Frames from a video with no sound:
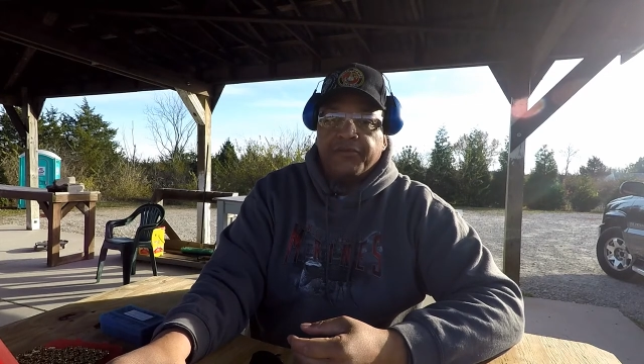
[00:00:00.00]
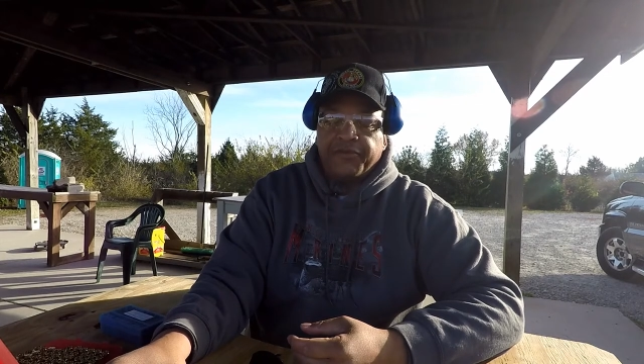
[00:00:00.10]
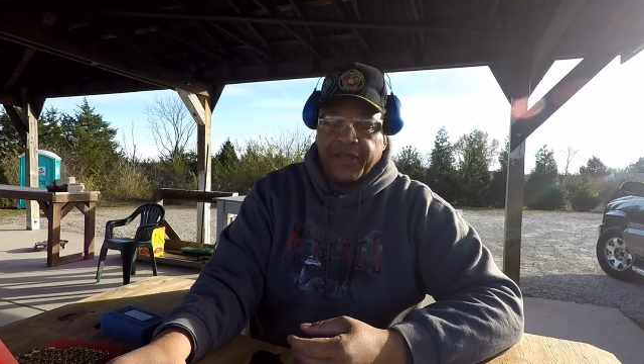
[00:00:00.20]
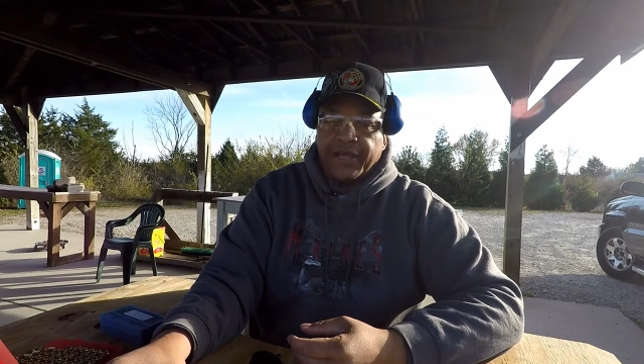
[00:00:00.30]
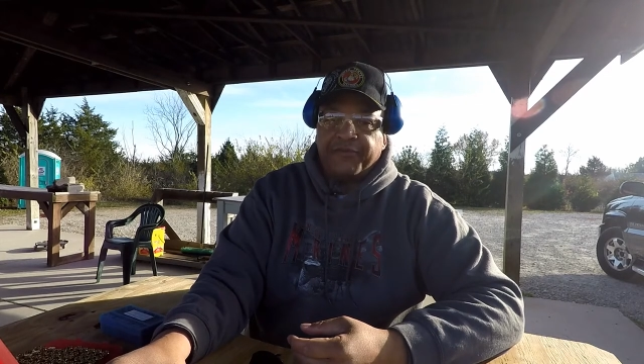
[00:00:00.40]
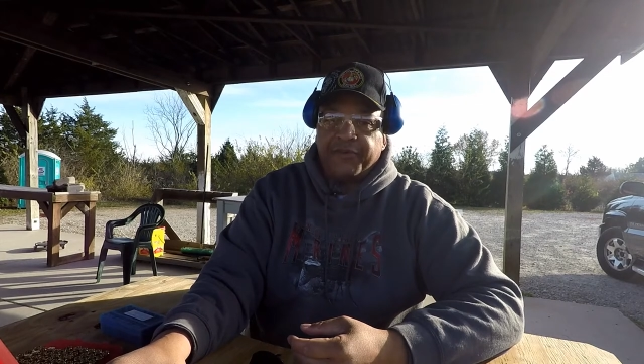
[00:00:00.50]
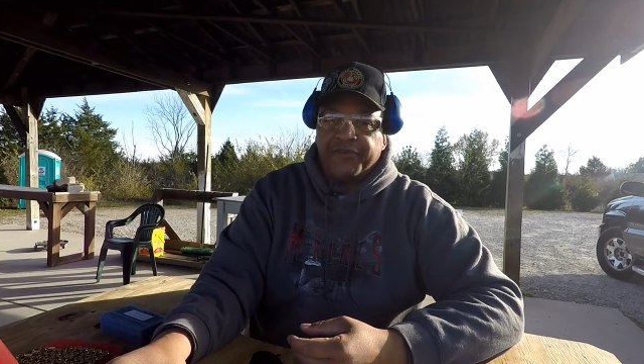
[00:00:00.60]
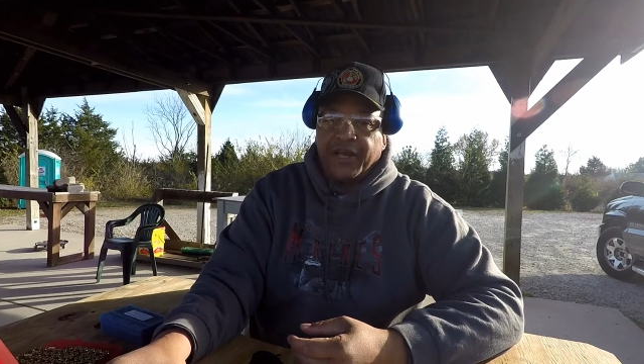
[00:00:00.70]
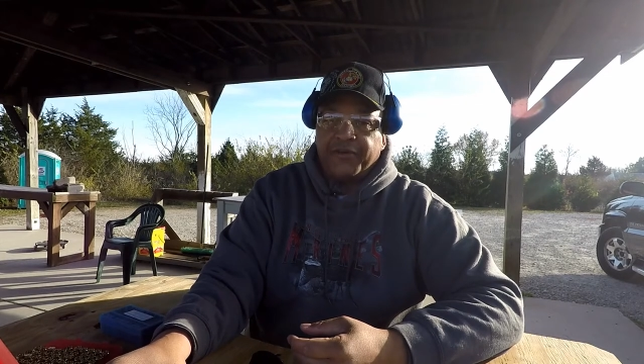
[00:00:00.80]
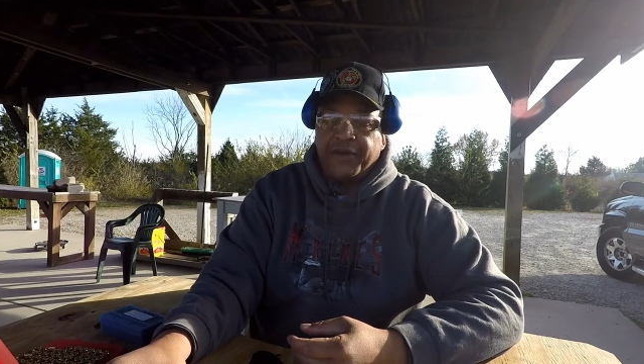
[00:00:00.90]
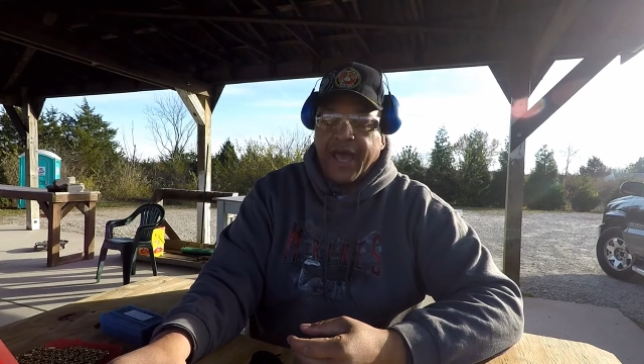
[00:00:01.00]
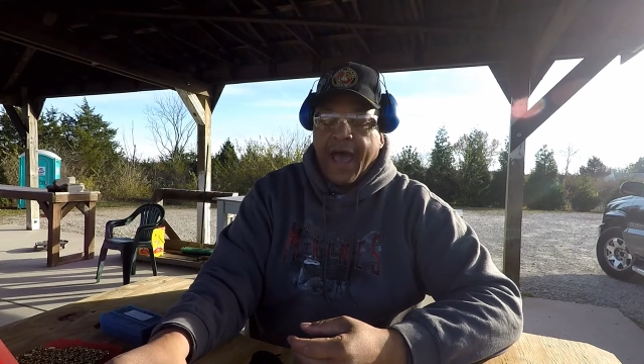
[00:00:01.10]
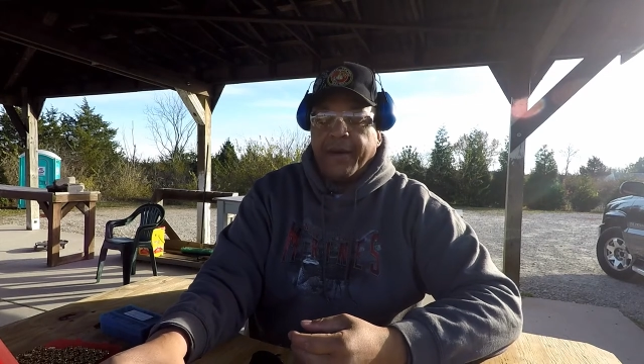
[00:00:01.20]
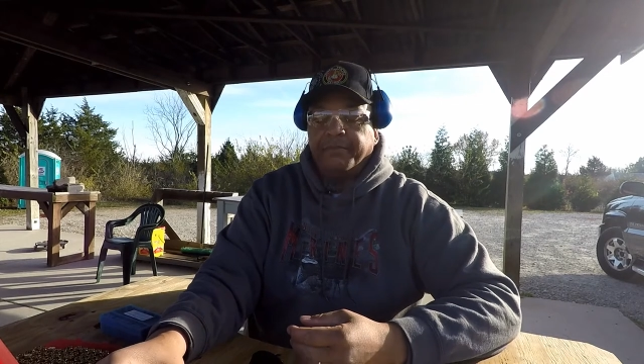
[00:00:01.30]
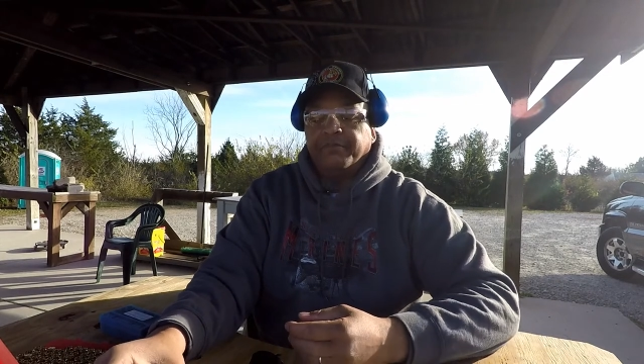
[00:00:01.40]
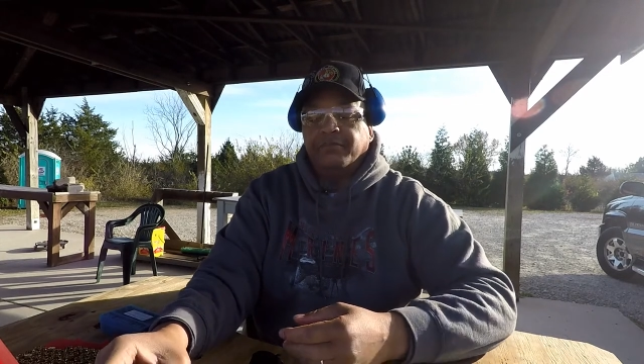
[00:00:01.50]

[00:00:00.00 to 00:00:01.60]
to test for cylinder gap.